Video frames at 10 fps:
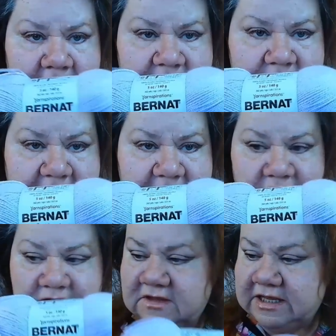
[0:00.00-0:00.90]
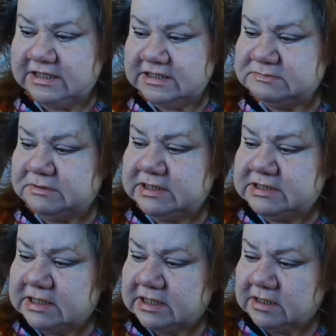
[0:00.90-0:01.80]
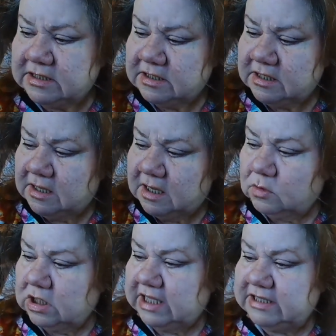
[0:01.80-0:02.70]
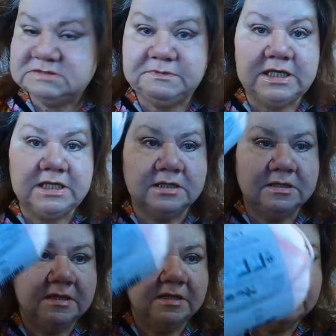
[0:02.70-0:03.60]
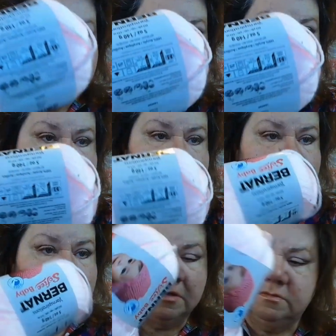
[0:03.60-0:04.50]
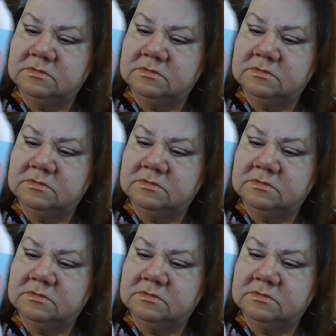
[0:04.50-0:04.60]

to make different things, but I really like this pink. Oh,